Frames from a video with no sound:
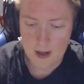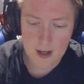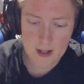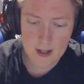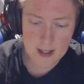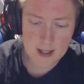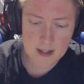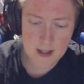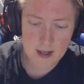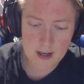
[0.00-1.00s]
In that case,
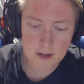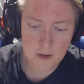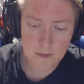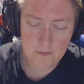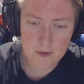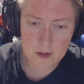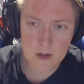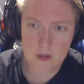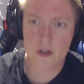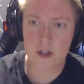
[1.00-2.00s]
Kyle,
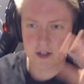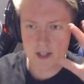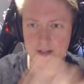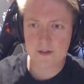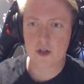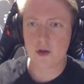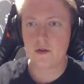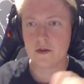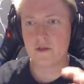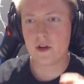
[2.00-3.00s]
just out of the
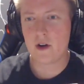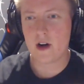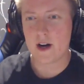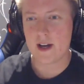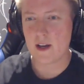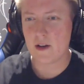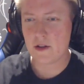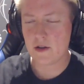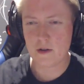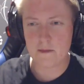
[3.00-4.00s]
corner of your eye, you
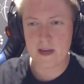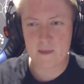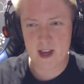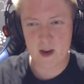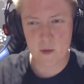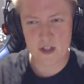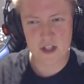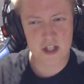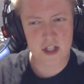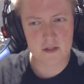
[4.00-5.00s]
thought maybe it was the
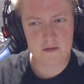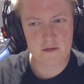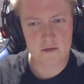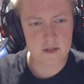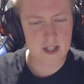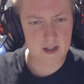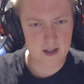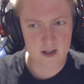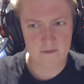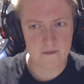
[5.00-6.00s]
sun, like
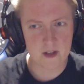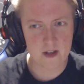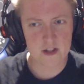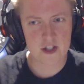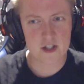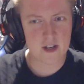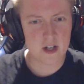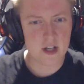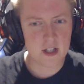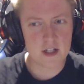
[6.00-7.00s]
an
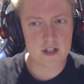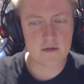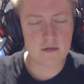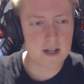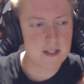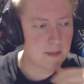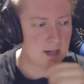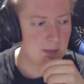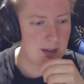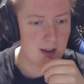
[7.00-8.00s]
early sunrise,
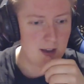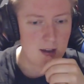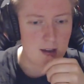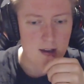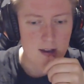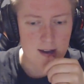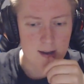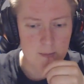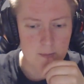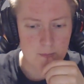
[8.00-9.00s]
maybe,
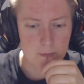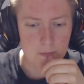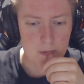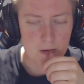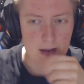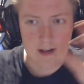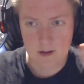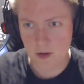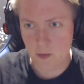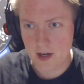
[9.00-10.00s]
out
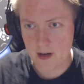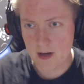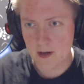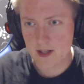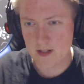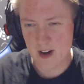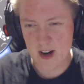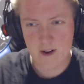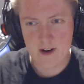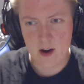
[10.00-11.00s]
of the window. It's very,
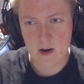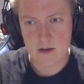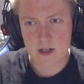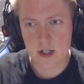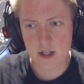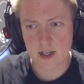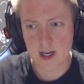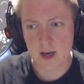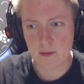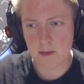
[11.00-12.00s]
very orange
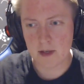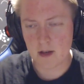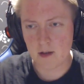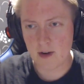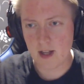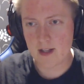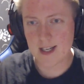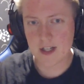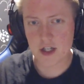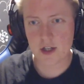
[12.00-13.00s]
looking, but you realize
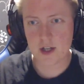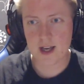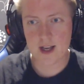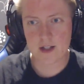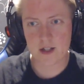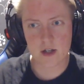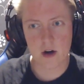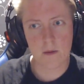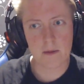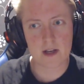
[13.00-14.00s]
actually it's
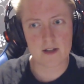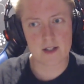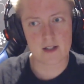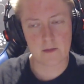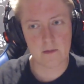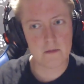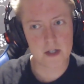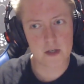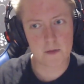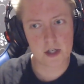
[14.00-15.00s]
not, because it's
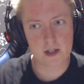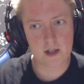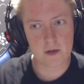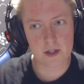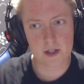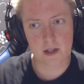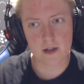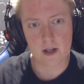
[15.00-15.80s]
much, much closer